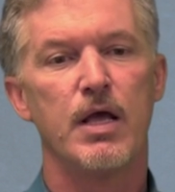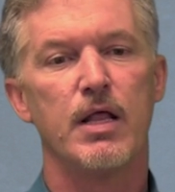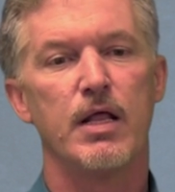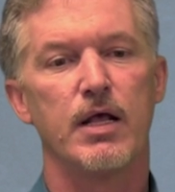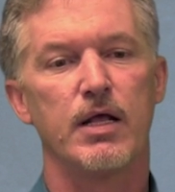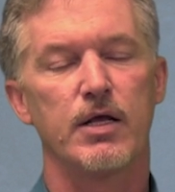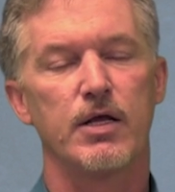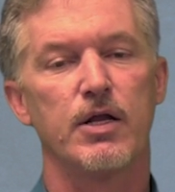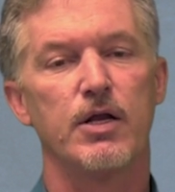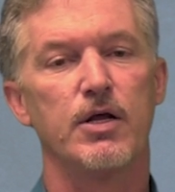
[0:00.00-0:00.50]

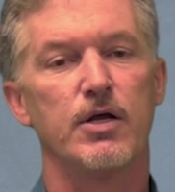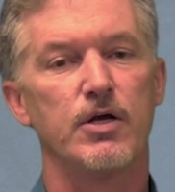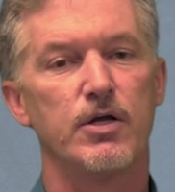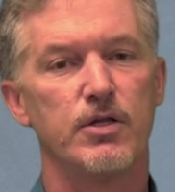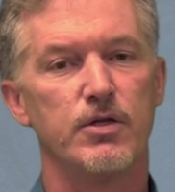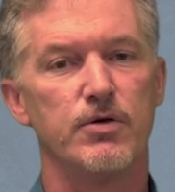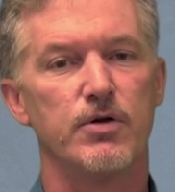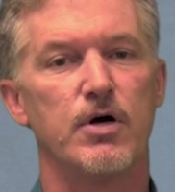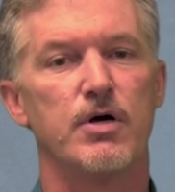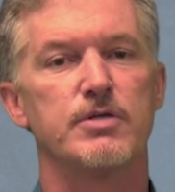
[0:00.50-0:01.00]
It can
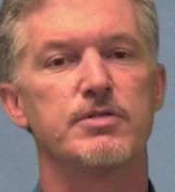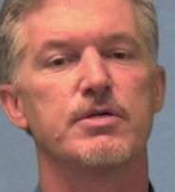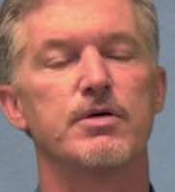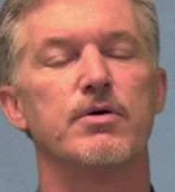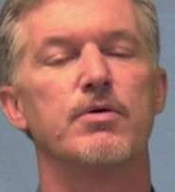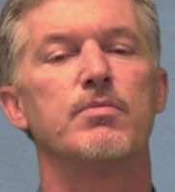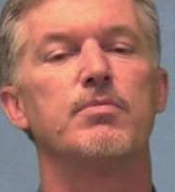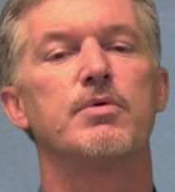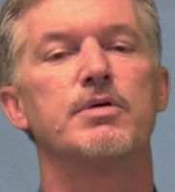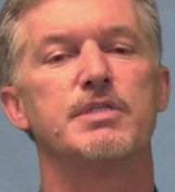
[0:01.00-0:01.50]
include
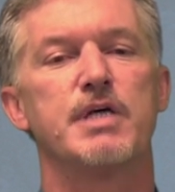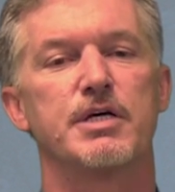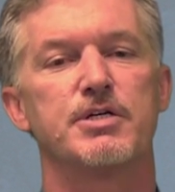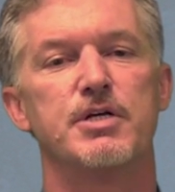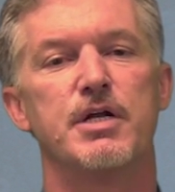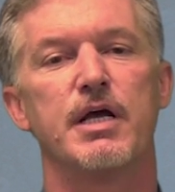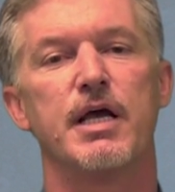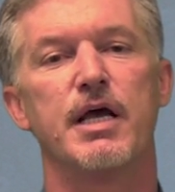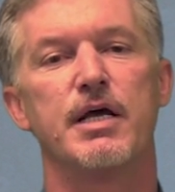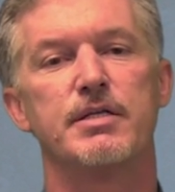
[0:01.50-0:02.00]
also
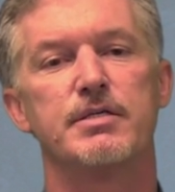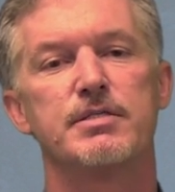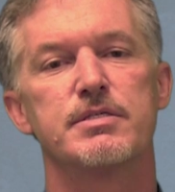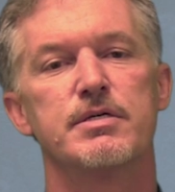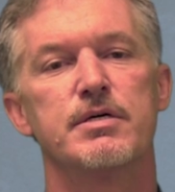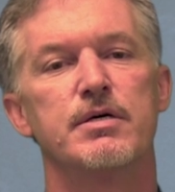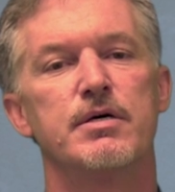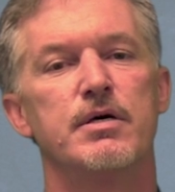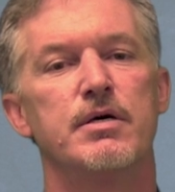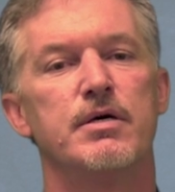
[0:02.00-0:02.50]
protection
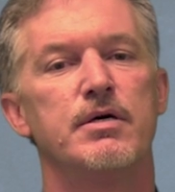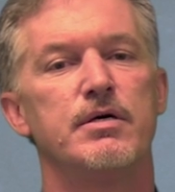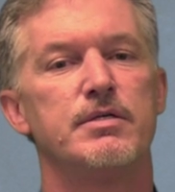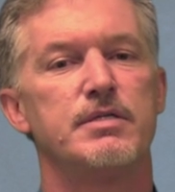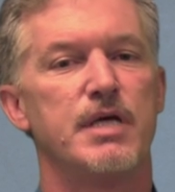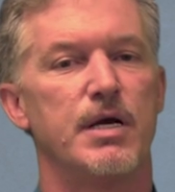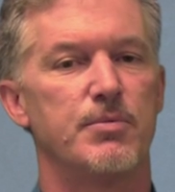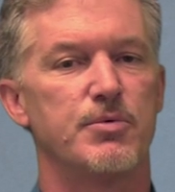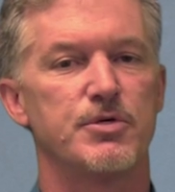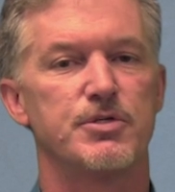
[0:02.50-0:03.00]
against
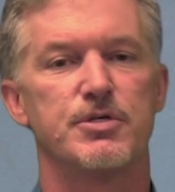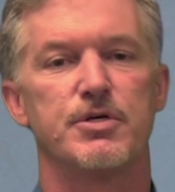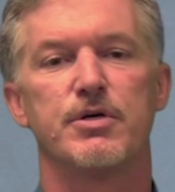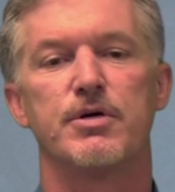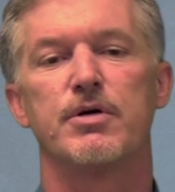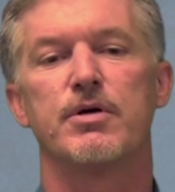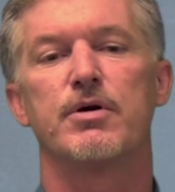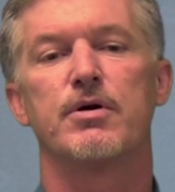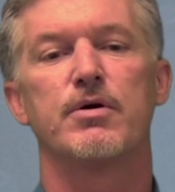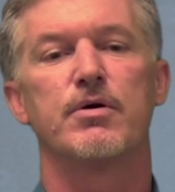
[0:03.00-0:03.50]
temperature
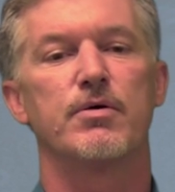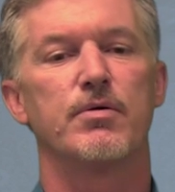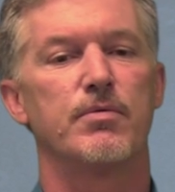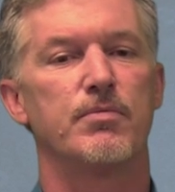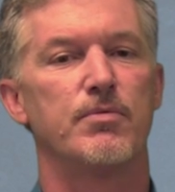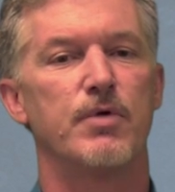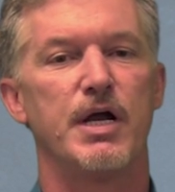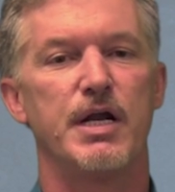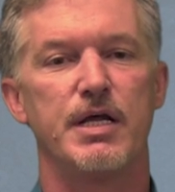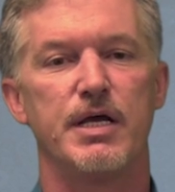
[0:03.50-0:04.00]
or
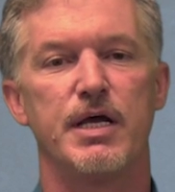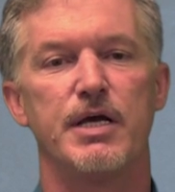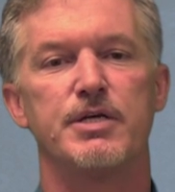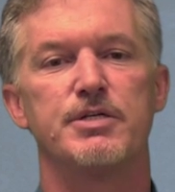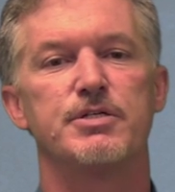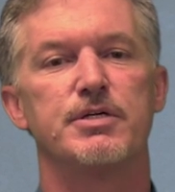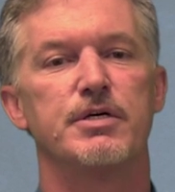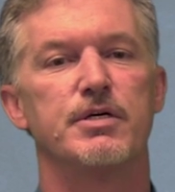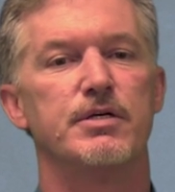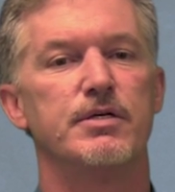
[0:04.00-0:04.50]

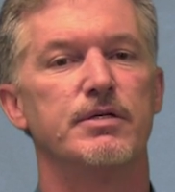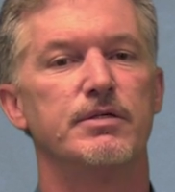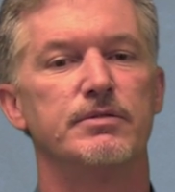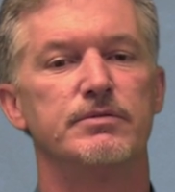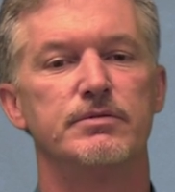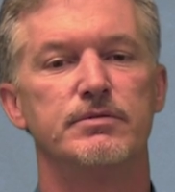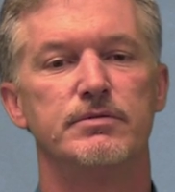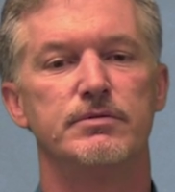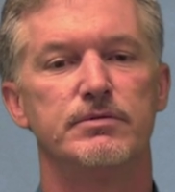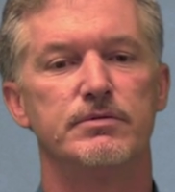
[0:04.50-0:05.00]

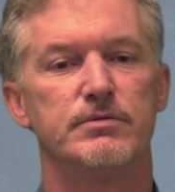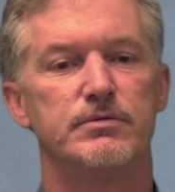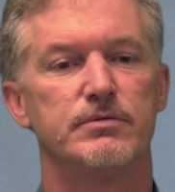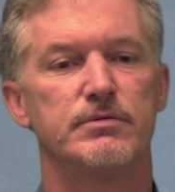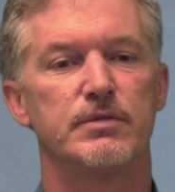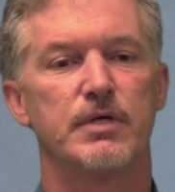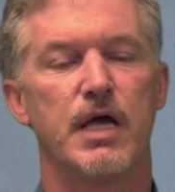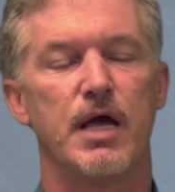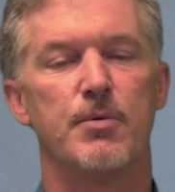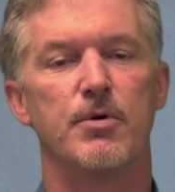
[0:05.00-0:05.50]
radiation,
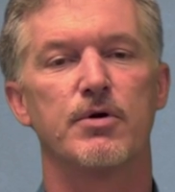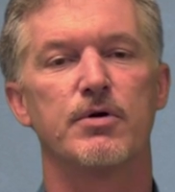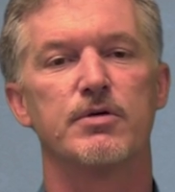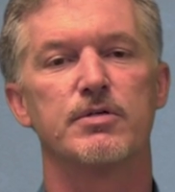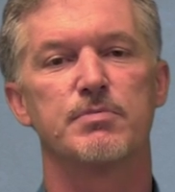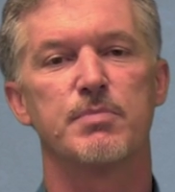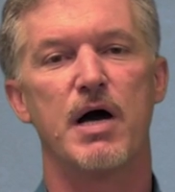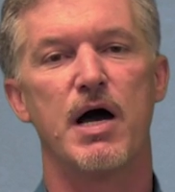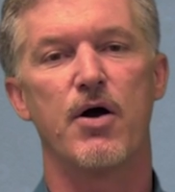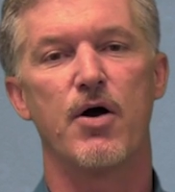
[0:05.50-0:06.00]

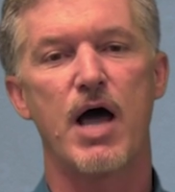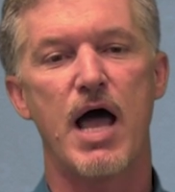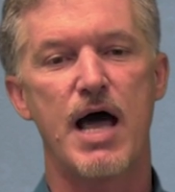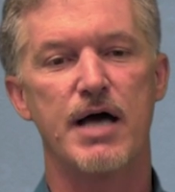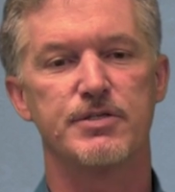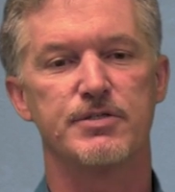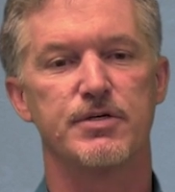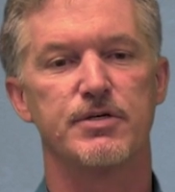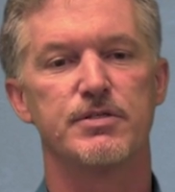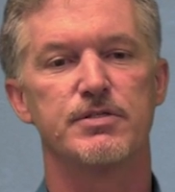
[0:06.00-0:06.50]
chemicals,
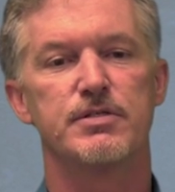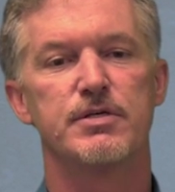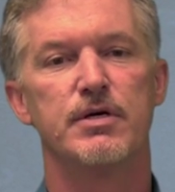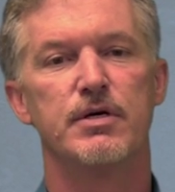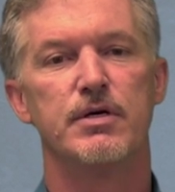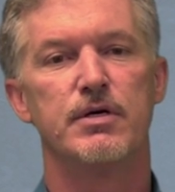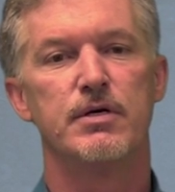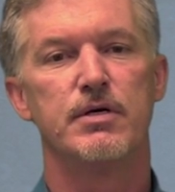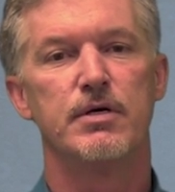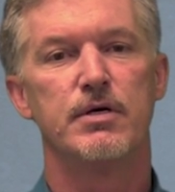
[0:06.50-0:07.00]
biohazards,
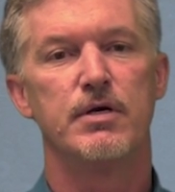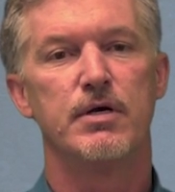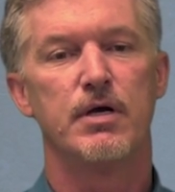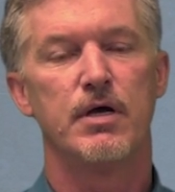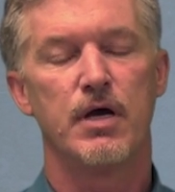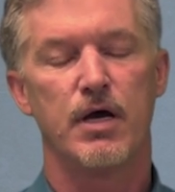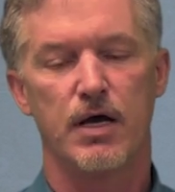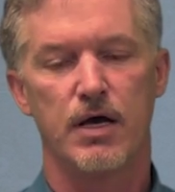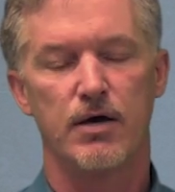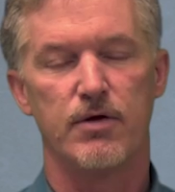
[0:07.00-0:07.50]

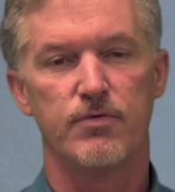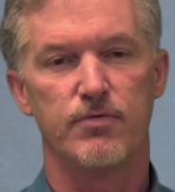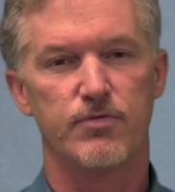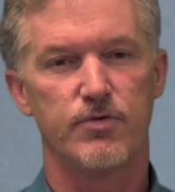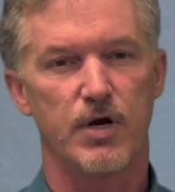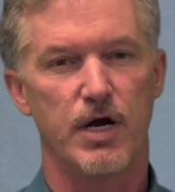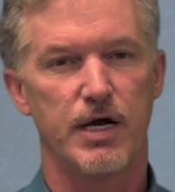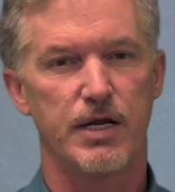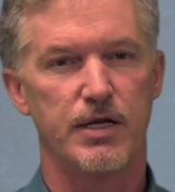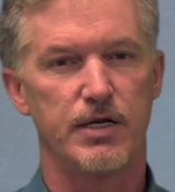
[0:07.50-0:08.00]
a
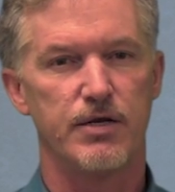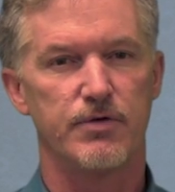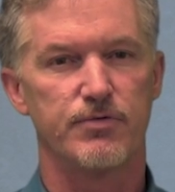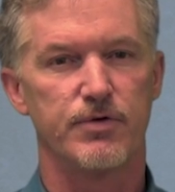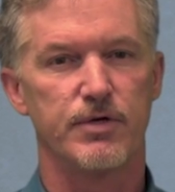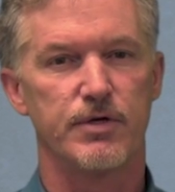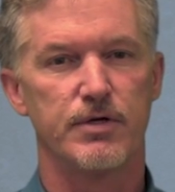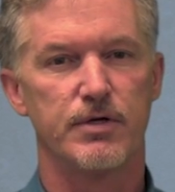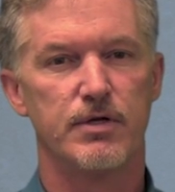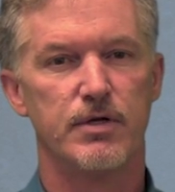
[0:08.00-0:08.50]
variety of
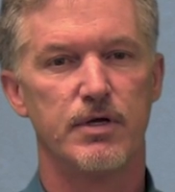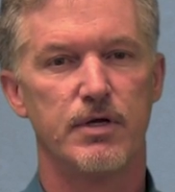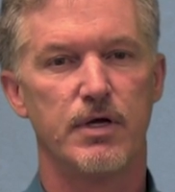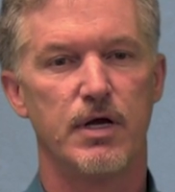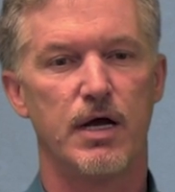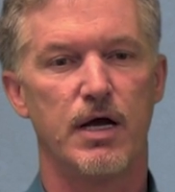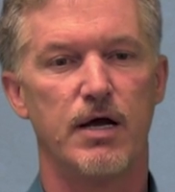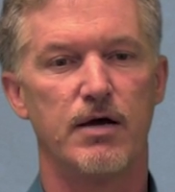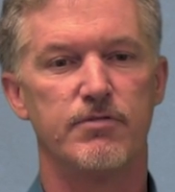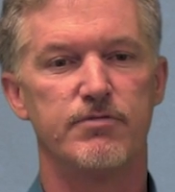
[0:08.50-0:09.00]
different
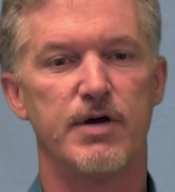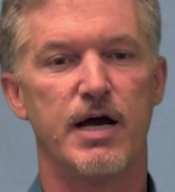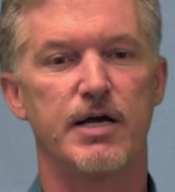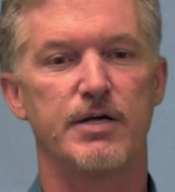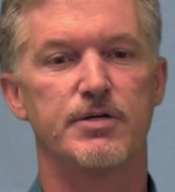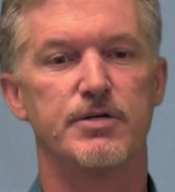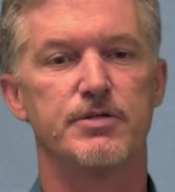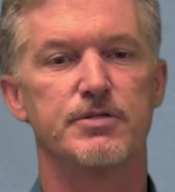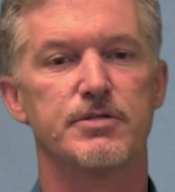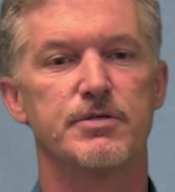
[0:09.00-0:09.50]

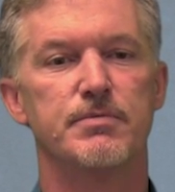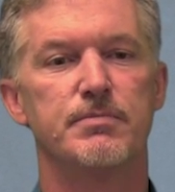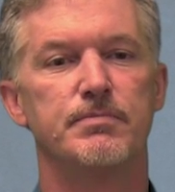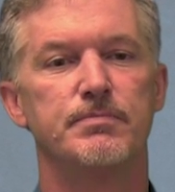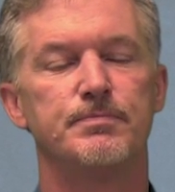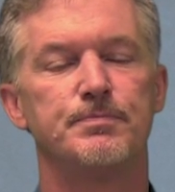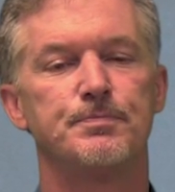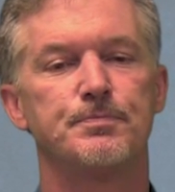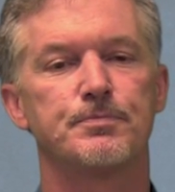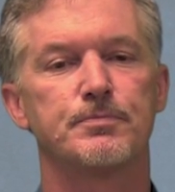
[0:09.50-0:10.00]
factors.
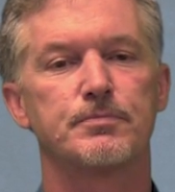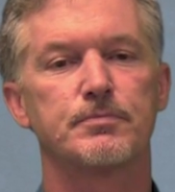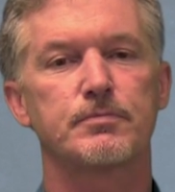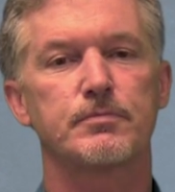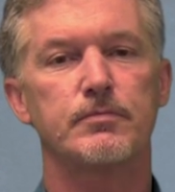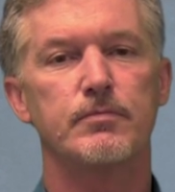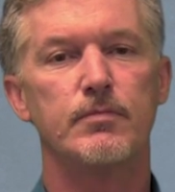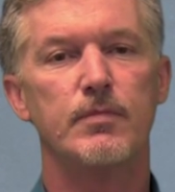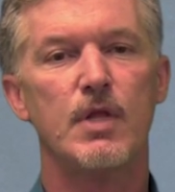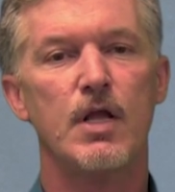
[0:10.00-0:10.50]

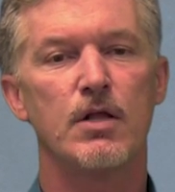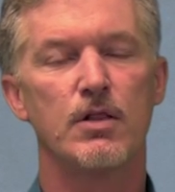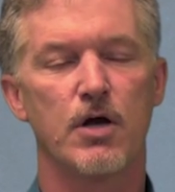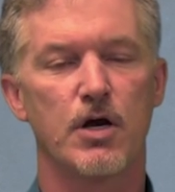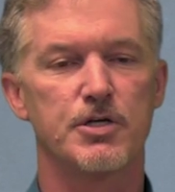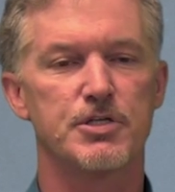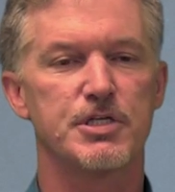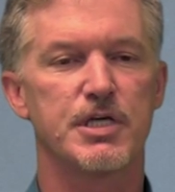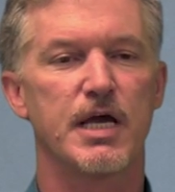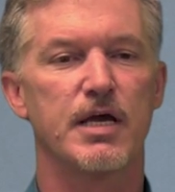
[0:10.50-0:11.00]

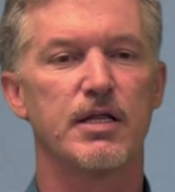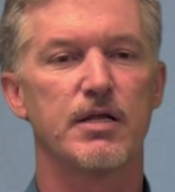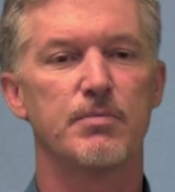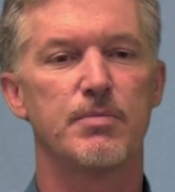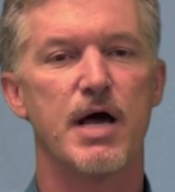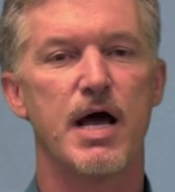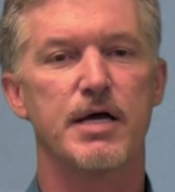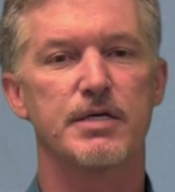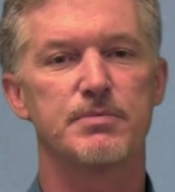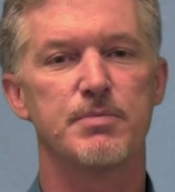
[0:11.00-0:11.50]
Large-scale
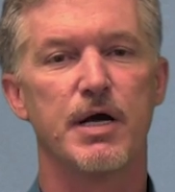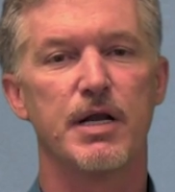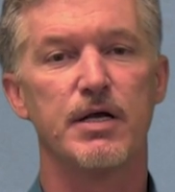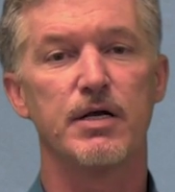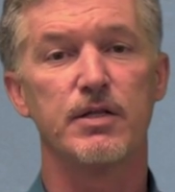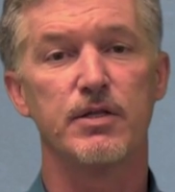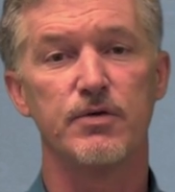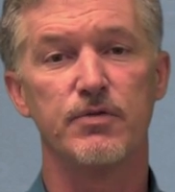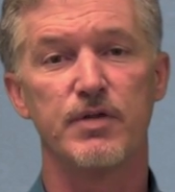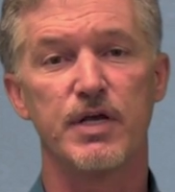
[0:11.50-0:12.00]
impacts might
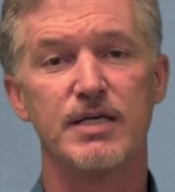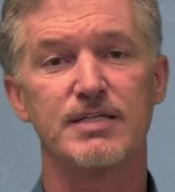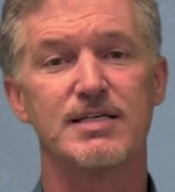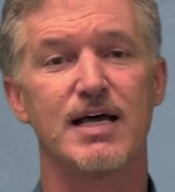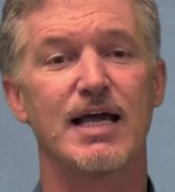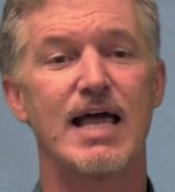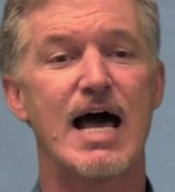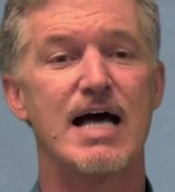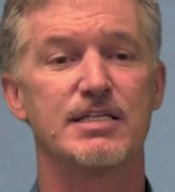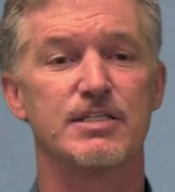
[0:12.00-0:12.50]
include things
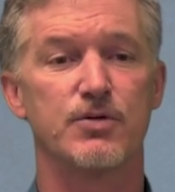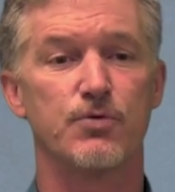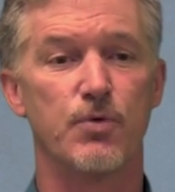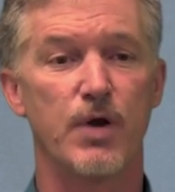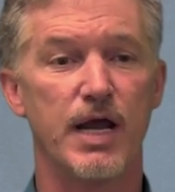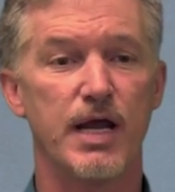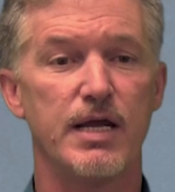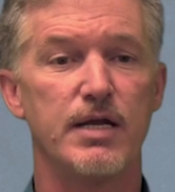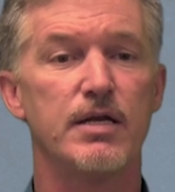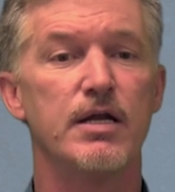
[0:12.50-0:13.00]
like acid
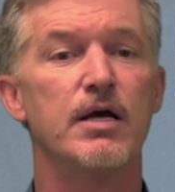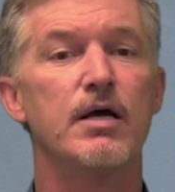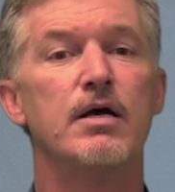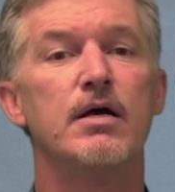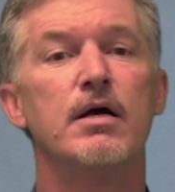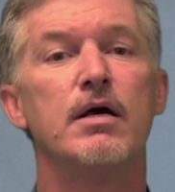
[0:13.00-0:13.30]
rain,